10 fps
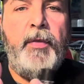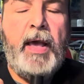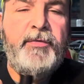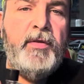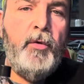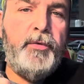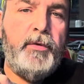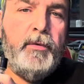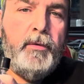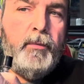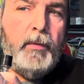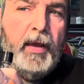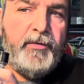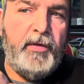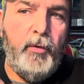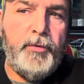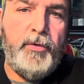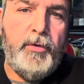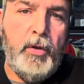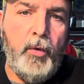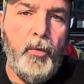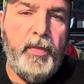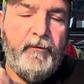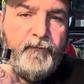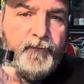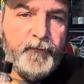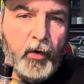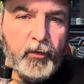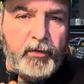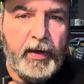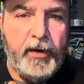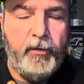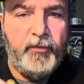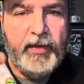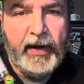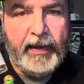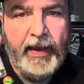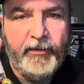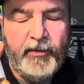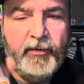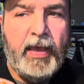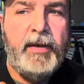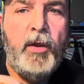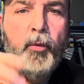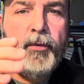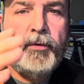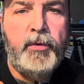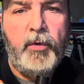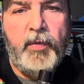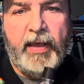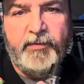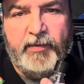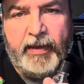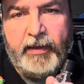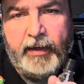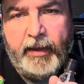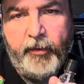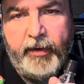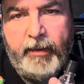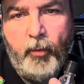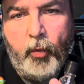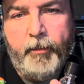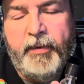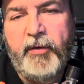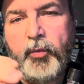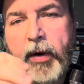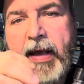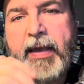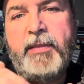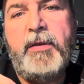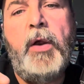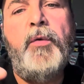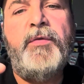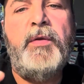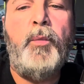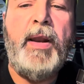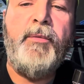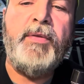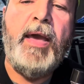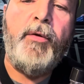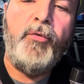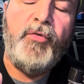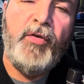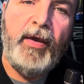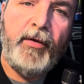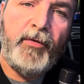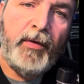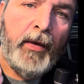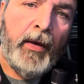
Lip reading: I still do the first layer of Sally Hansen's. I don't do that second layer anymore, because what I got to noticing when I was tying those jigs,